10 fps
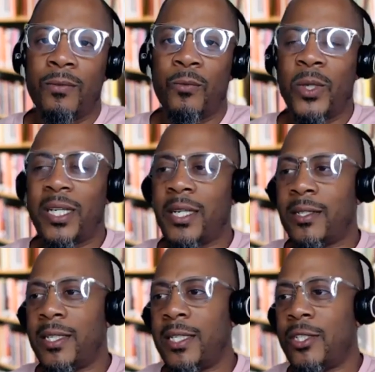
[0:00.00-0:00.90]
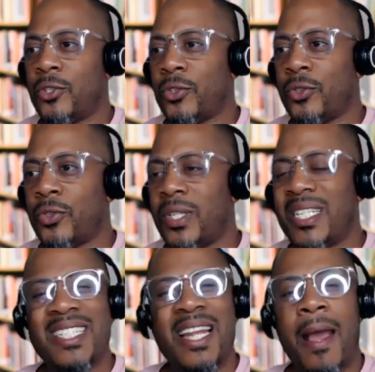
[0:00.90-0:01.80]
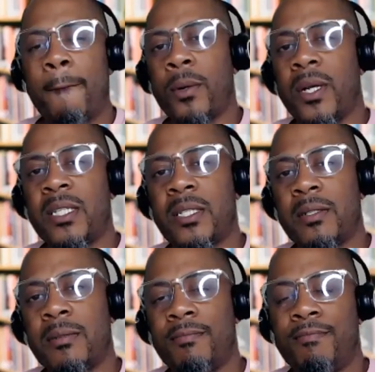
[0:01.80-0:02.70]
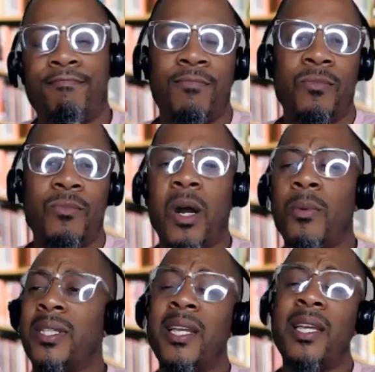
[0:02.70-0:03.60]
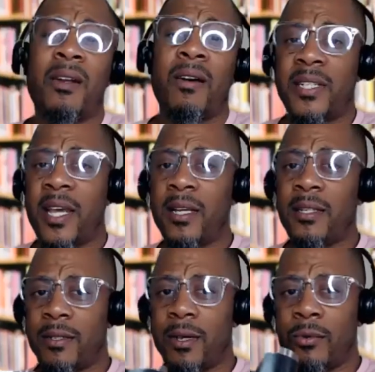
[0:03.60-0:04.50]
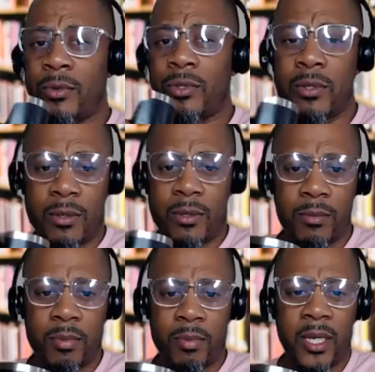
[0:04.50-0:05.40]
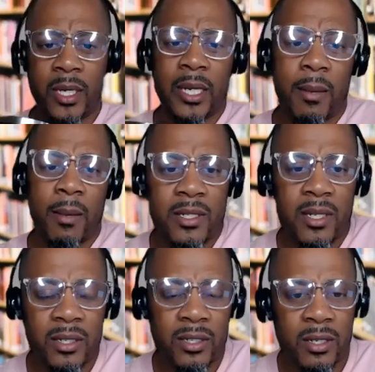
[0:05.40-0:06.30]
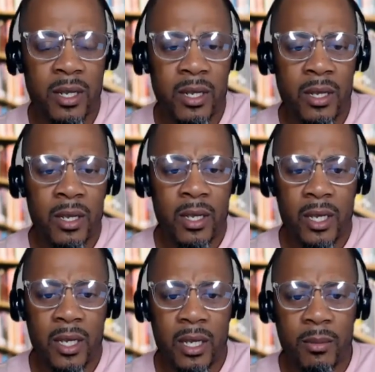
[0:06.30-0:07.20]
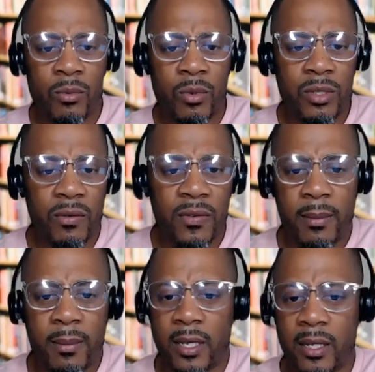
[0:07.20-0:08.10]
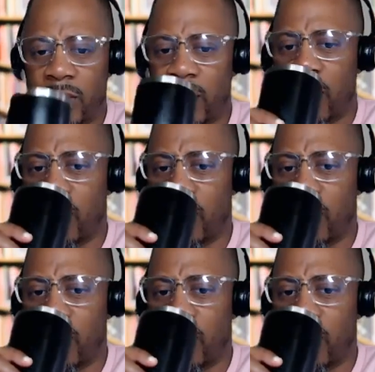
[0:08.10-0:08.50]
when their teacher is not present? Why would they get off task? I want you to put it in the comment section and give me what your feedback is on that